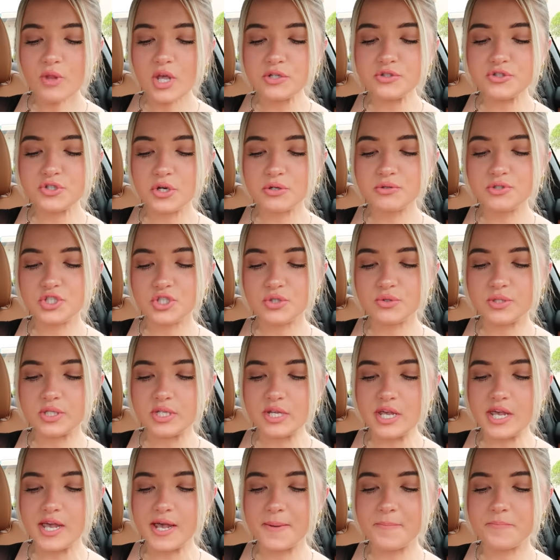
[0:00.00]
so
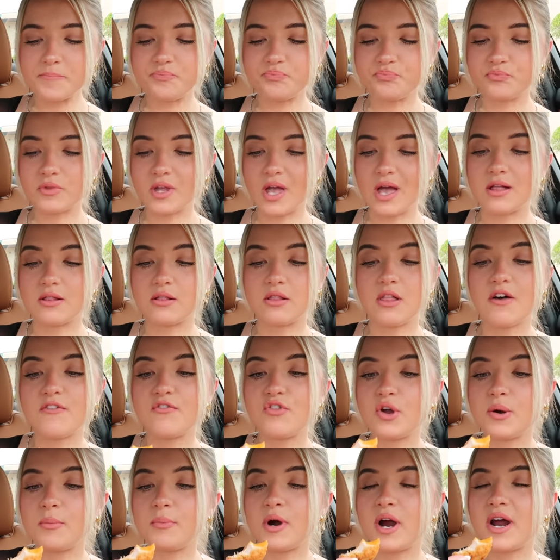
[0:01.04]
juicy. I love
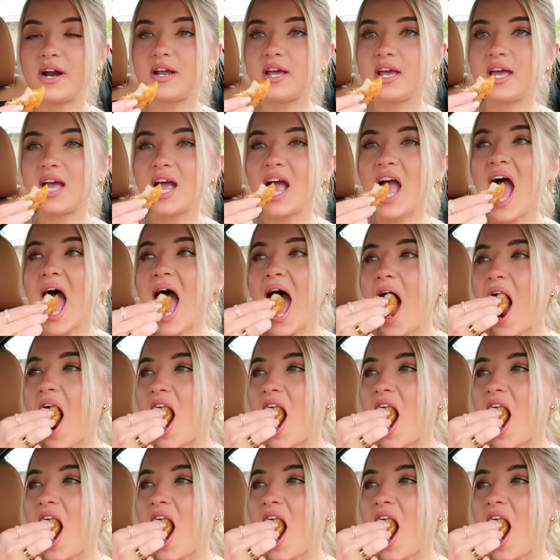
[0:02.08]
their breading.